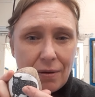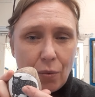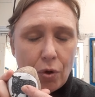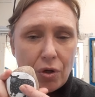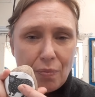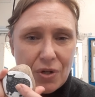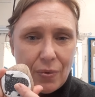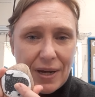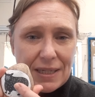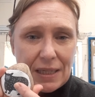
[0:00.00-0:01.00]
what number do
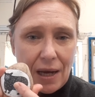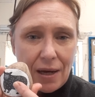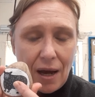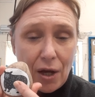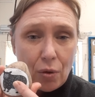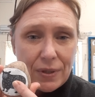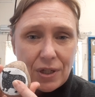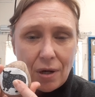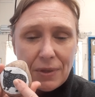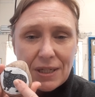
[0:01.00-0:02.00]
I say? I always
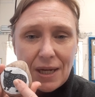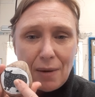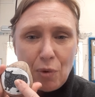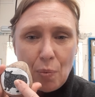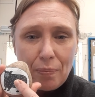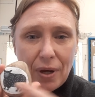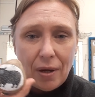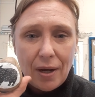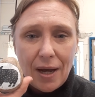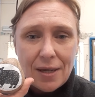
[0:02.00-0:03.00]
start with the same number.
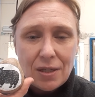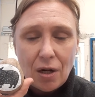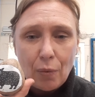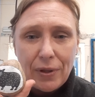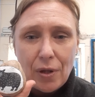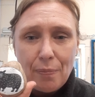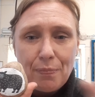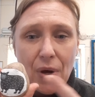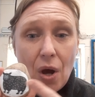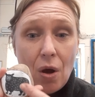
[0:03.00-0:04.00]
I start with
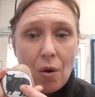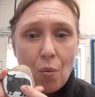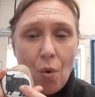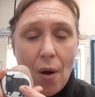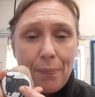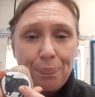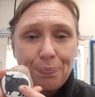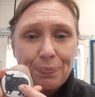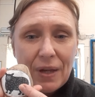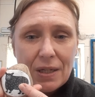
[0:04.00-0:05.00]
number 1.
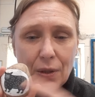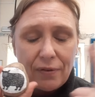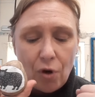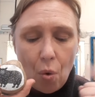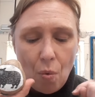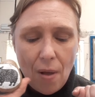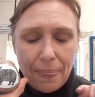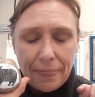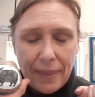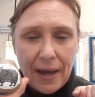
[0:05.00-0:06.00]
So I've got 1
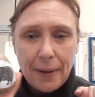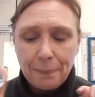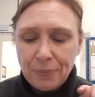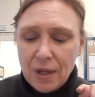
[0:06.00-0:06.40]
there.